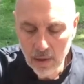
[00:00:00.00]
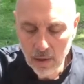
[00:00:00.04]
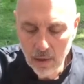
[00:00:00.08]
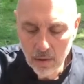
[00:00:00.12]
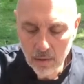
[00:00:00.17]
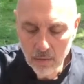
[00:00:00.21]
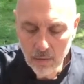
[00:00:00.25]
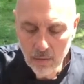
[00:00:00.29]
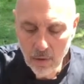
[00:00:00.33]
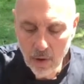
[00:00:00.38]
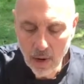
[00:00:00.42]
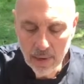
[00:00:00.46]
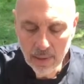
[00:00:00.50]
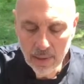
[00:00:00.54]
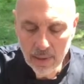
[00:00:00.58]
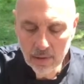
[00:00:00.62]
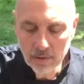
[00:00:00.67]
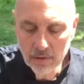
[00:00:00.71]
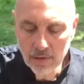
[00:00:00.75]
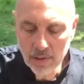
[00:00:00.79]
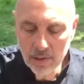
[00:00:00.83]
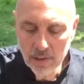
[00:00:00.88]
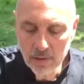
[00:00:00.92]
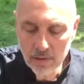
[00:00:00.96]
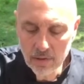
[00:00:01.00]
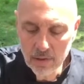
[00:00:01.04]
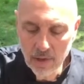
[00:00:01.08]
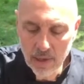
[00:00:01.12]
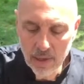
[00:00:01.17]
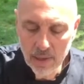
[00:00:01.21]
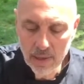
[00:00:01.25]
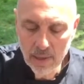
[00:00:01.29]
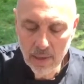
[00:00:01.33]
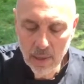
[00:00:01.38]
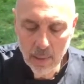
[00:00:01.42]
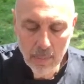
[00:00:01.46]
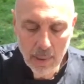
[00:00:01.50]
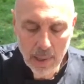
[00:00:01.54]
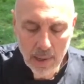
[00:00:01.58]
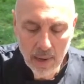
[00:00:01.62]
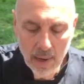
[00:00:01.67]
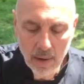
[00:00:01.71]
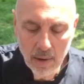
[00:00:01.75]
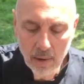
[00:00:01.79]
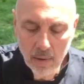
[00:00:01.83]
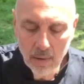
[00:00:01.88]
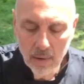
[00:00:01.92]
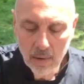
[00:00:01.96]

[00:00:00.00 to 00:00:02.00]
right, that's going to take about